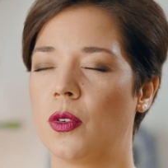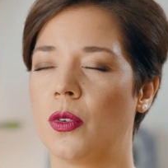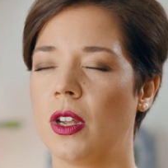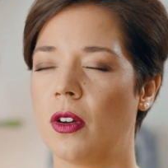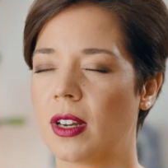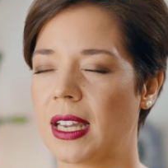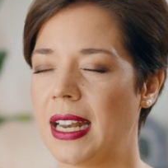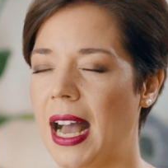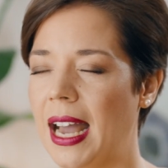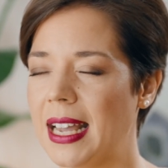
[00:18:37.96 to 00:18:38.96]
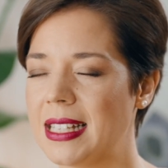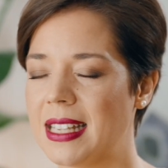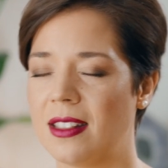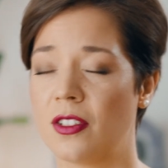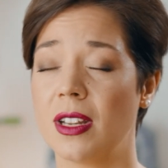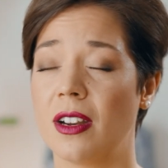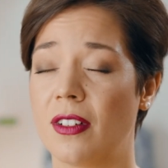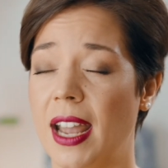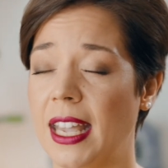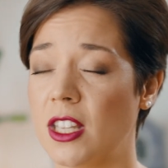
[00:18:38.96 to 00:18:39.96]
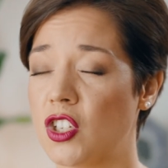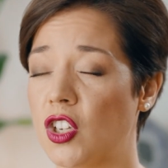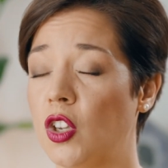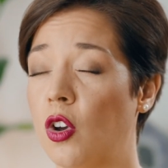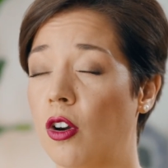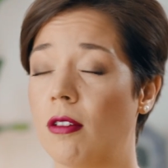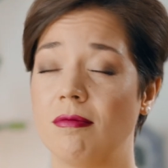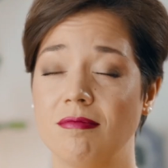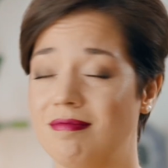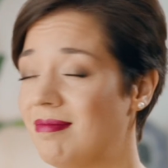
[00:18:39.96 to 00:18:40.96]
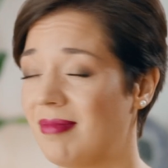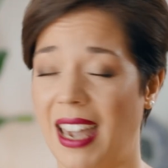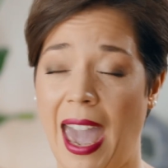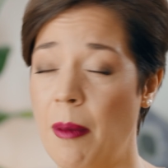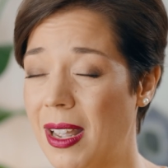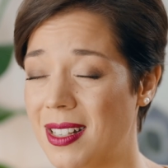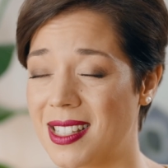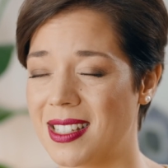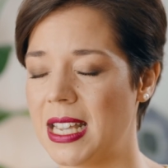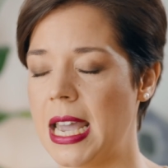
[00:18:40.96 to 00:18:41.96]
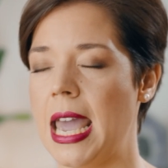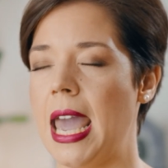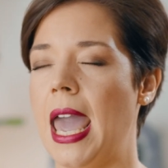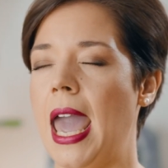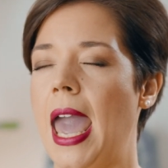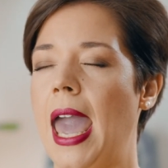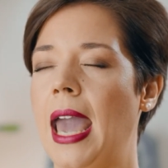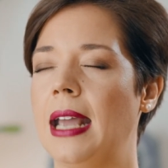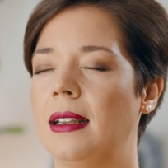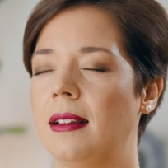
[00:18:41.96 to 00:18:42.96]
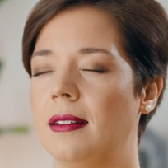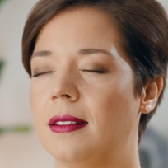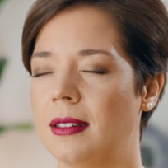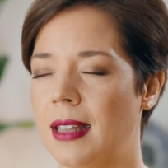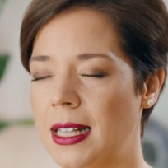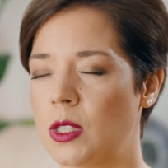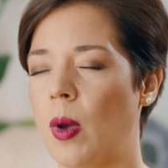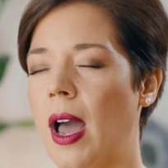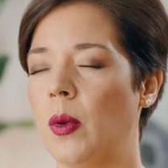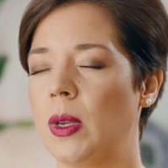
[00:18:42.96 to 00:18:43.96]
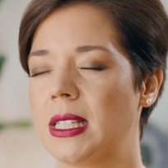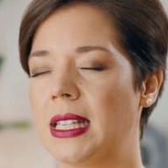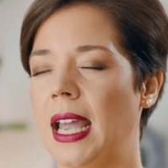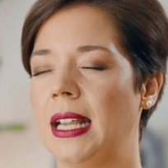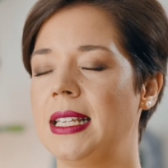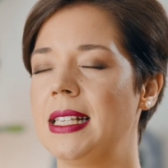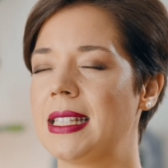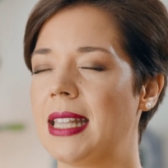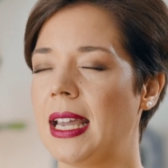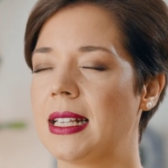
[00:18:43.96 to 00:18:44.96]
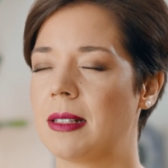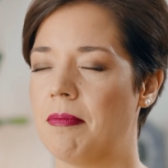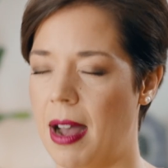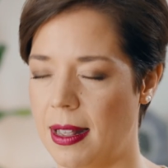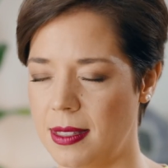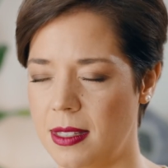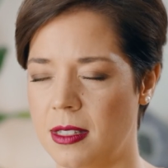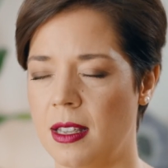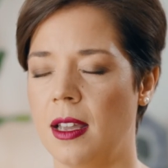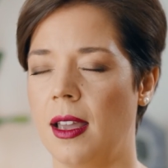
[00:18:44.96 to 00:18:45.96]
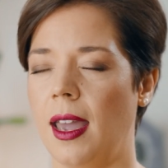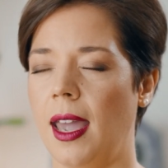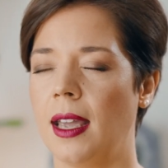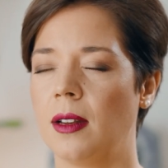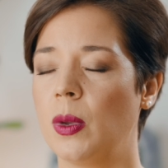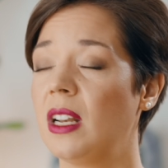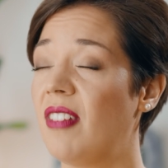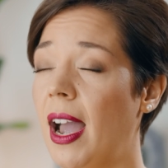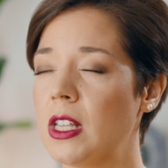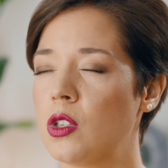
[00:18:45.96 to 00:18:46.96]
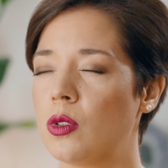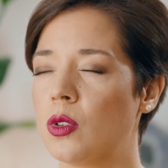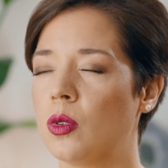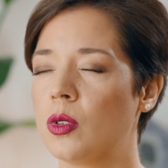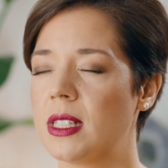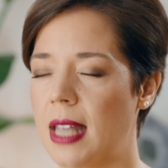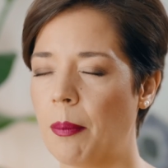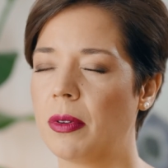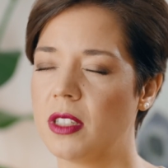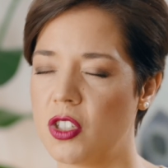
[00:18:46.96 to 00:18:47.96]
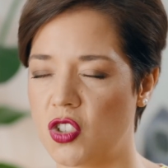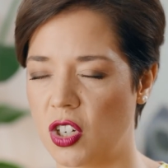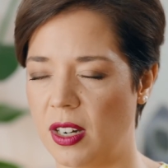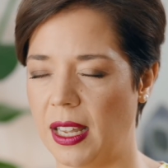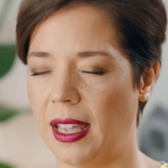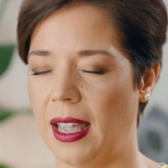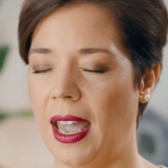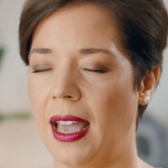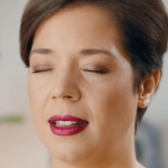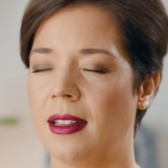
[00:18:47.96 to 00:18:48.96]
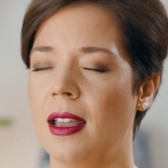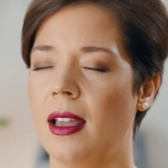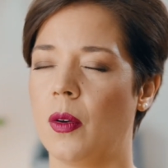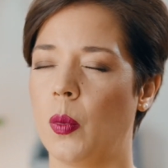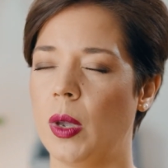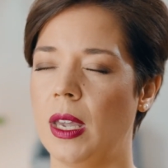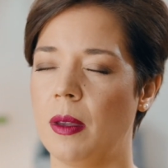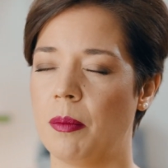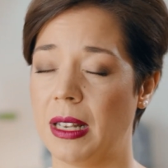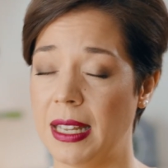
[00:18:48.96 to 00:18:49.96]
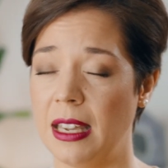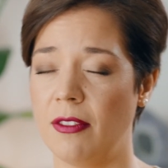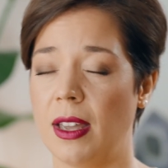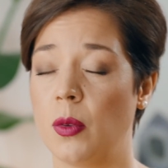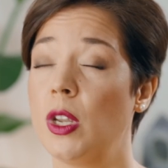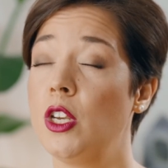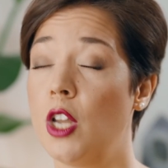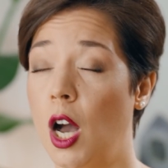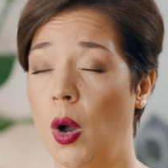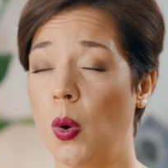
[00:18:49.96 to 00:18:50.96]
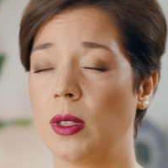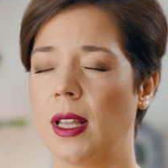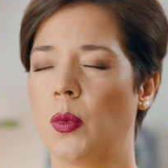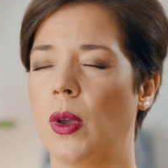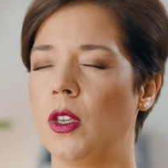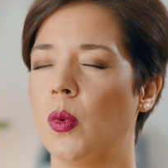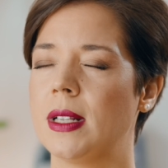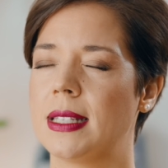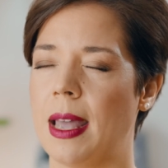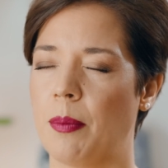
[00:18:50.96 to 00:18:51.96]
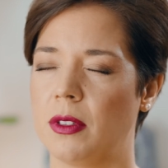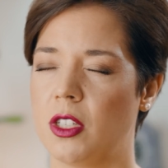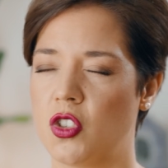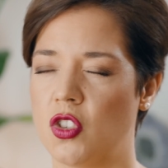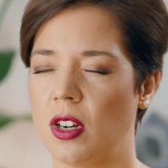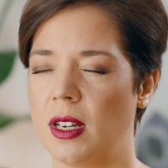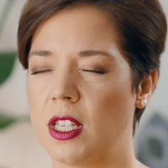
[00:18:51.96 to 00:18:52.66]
to reorganize and rearrange your habits. And that's why we say this takes months, and we invite you to step on this journey. And we believe and we know that when you will step on this journey,